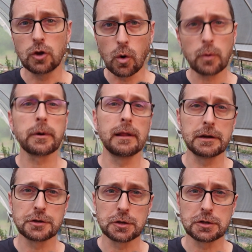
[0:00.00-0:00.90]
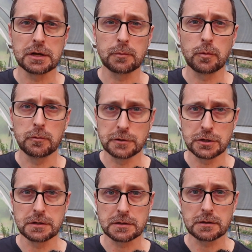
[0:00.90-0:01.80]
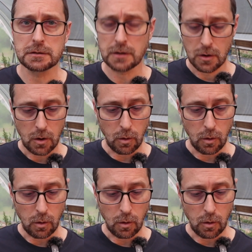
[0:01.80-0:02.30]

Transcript: your relationship with Jesus